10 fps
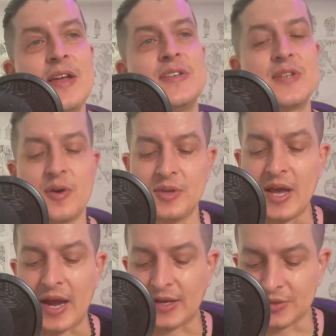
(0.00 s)
So
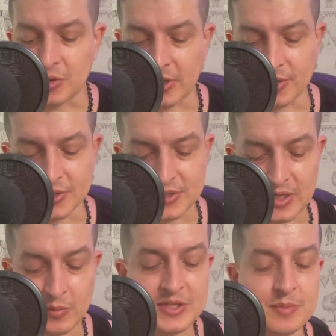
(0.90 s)
yeah, I can totally
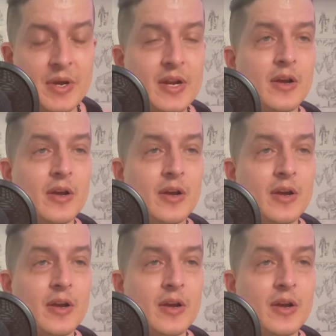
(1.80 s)
understand why she might have